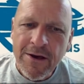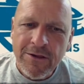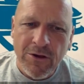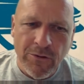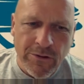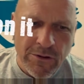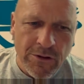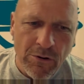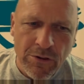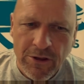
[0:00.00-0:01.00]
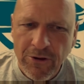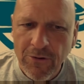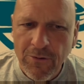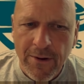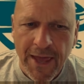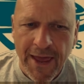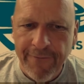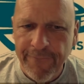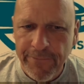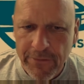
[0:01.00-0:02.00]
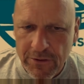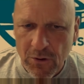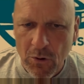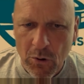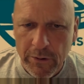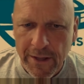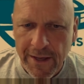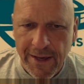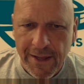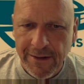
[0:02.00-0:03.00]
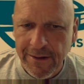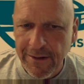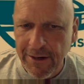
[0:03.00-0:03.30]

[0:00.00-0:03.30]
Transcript: So those two have sold and